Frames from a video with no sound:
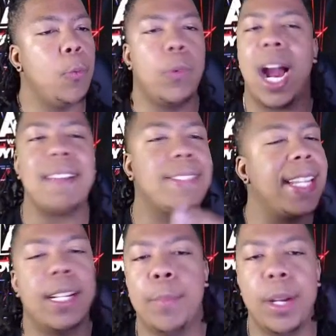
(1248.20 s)
I've said
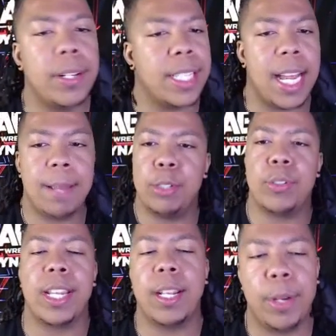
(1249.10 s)
it a million times. You
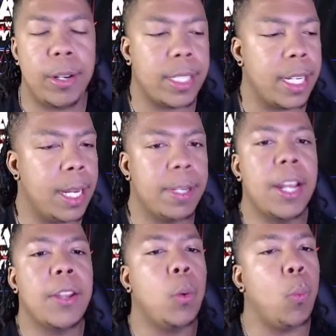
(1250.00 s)
said it a million times.
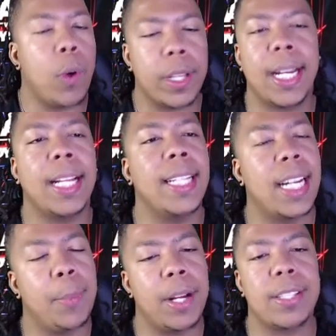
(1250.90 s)
The one thing I like
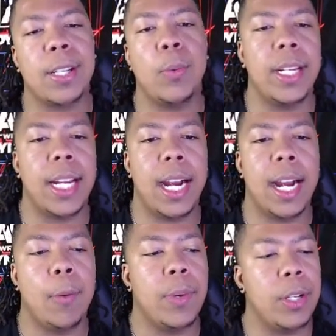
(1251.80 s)
about Tony Khan,
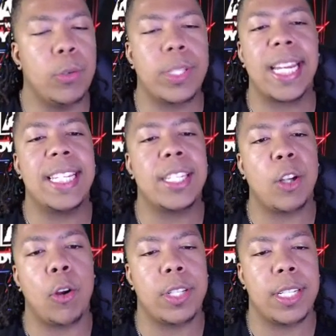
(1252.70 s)
we do say he
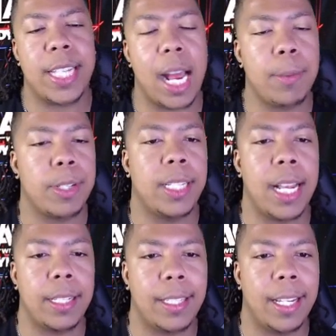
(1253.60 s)
starts and stops a lot
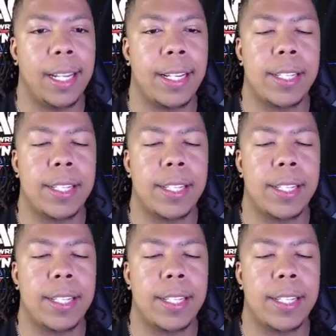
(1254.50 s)
of things.